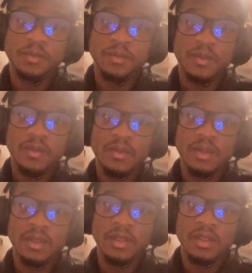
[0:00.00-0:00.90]
Yeah,
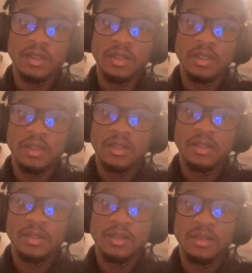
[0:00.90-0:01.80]
I got you.
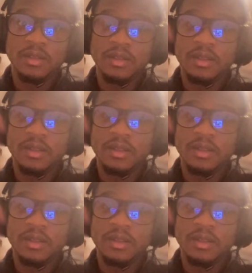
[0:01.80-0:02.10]
I'm free,